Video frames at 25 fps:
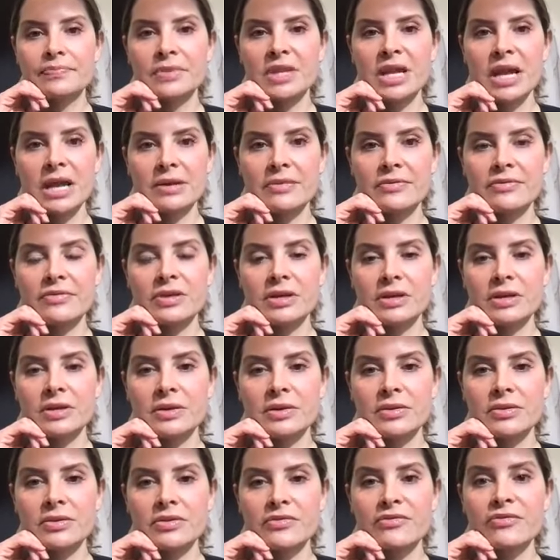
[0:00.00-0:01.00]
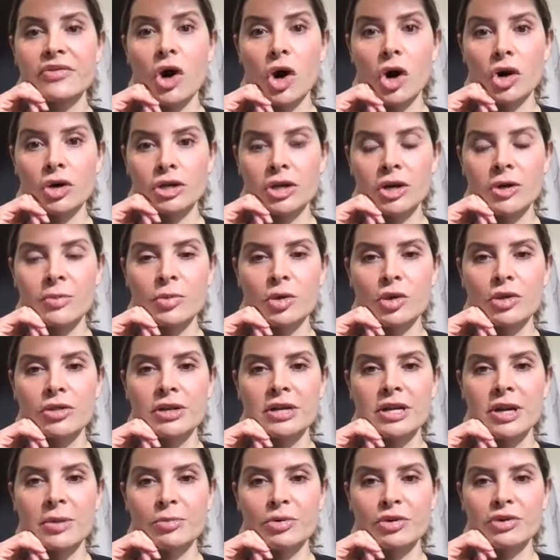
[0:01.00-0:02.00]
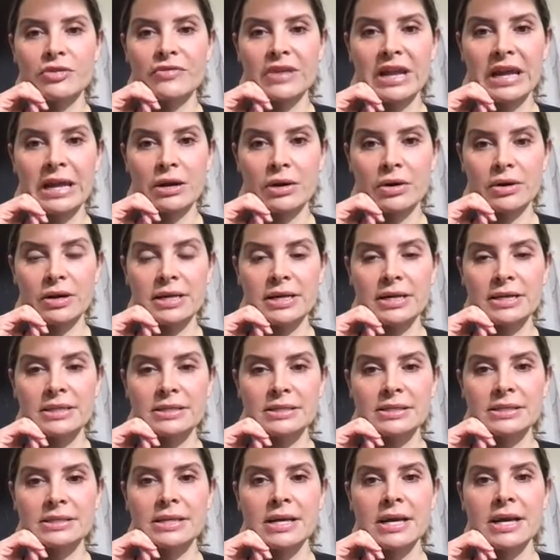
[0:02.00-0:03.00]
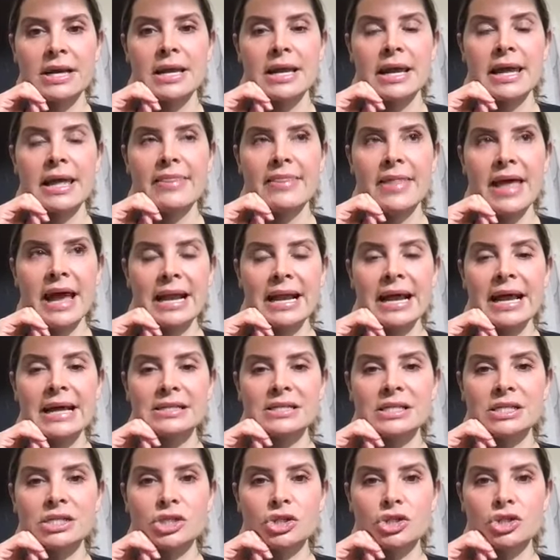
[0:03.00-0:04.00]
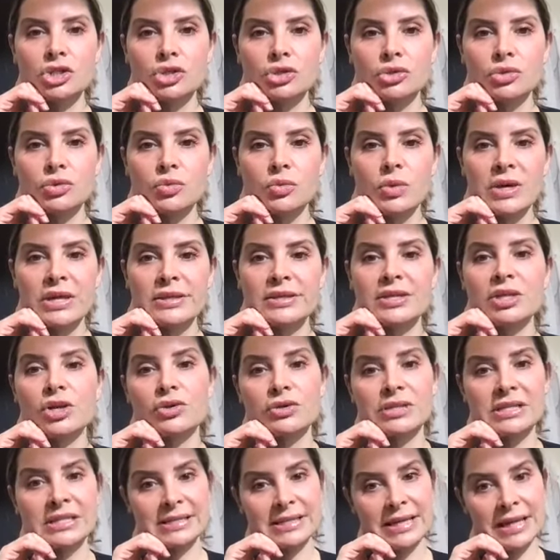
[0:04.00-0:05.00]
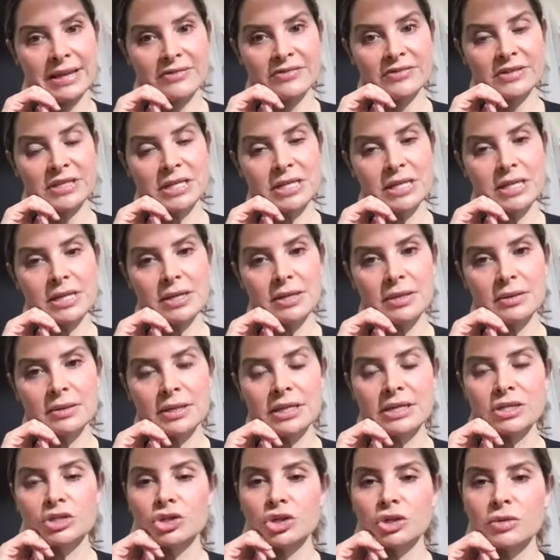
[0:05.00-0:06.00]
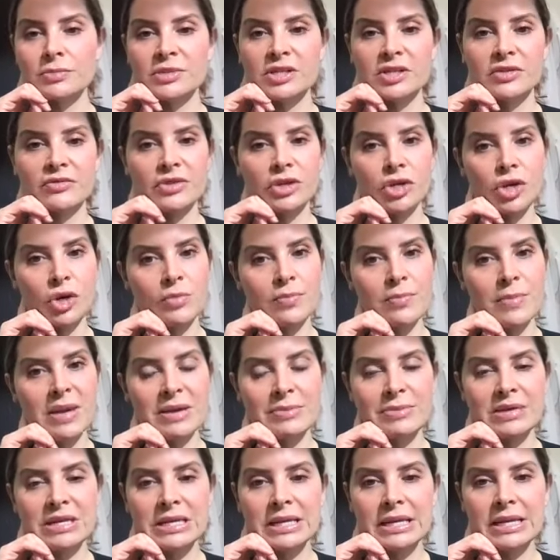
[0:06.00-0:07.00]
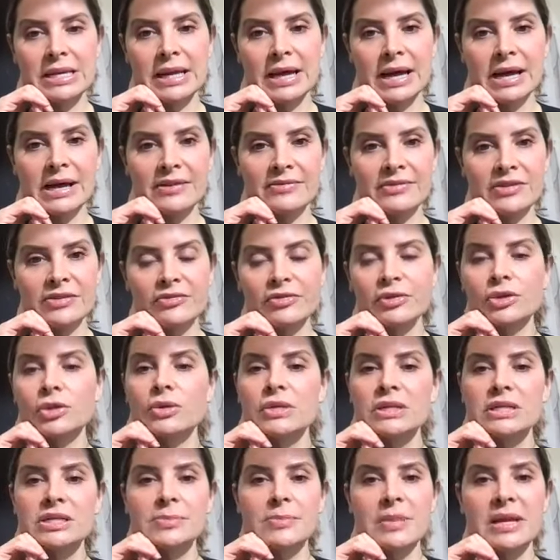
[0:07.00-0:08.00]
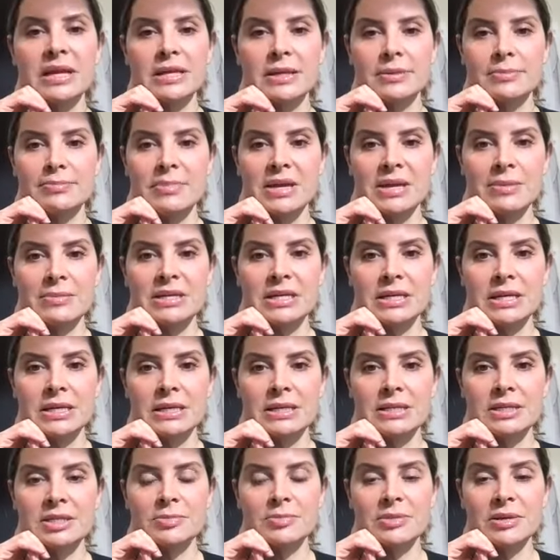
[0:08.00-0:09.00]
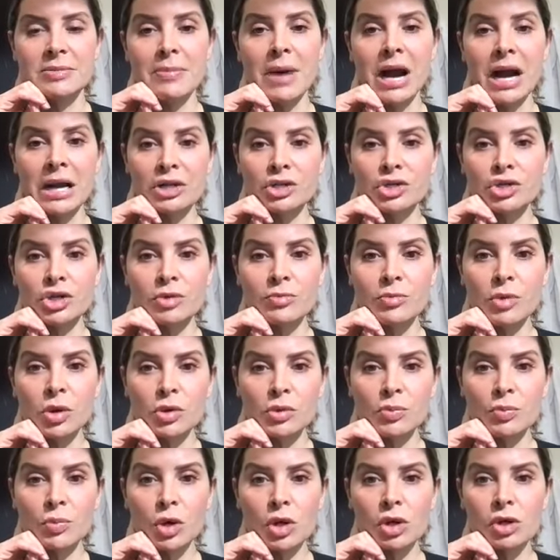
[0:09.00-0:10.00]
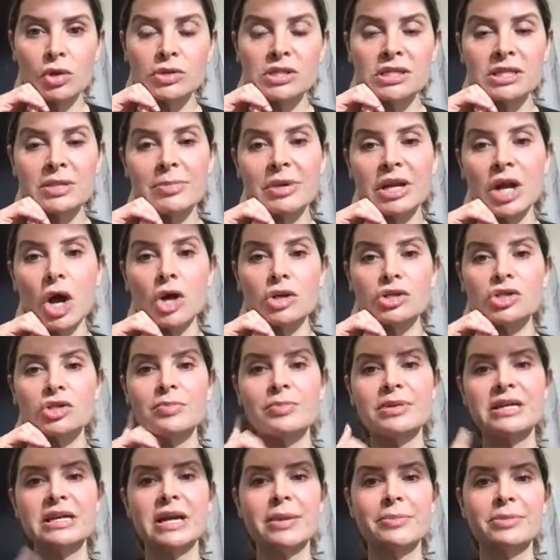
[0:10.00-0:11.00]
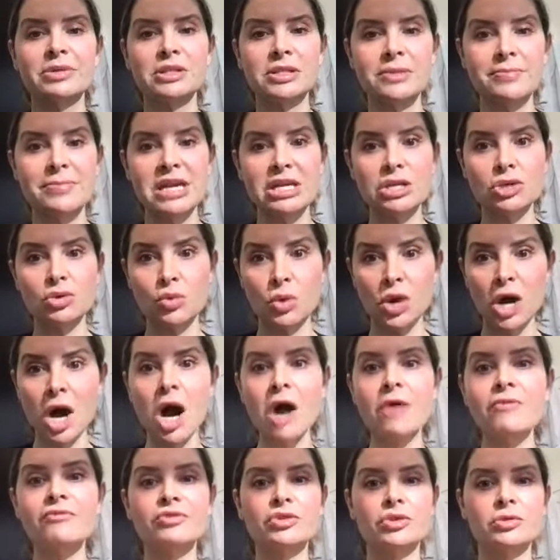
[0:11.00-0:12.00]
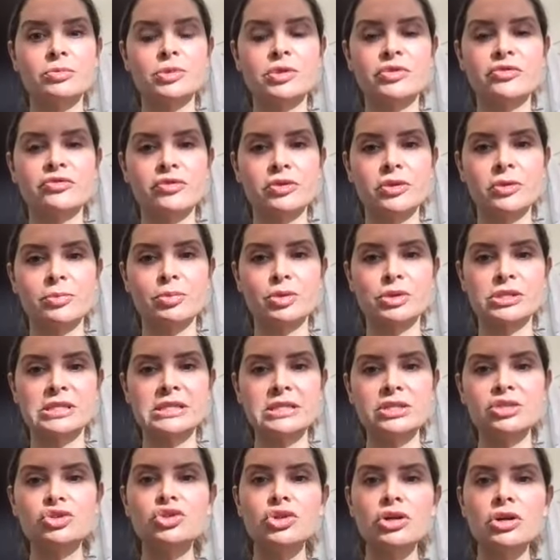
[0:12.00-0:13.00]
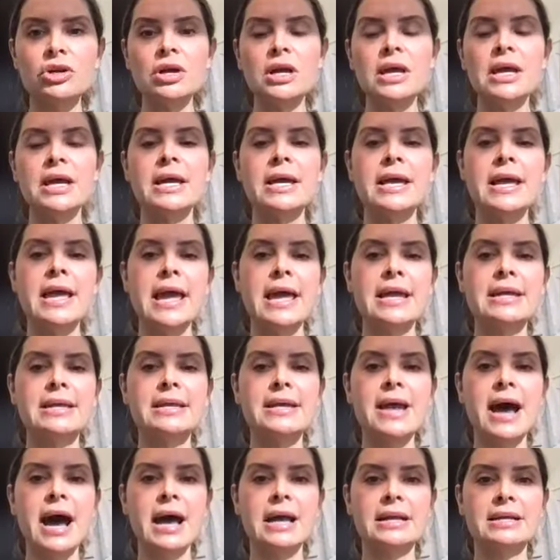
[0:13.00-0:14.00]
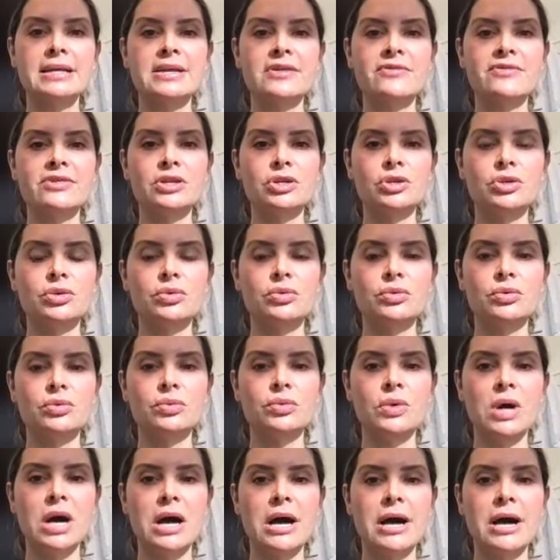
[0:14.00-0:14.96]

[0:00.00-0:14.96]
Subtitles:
of the volume or the number of areas. And that has to do with your safety in terms of, maybe needing IV fluids, maybe needing to be monitored more closely, but also being able to make you comfortable for the procedure and not giving you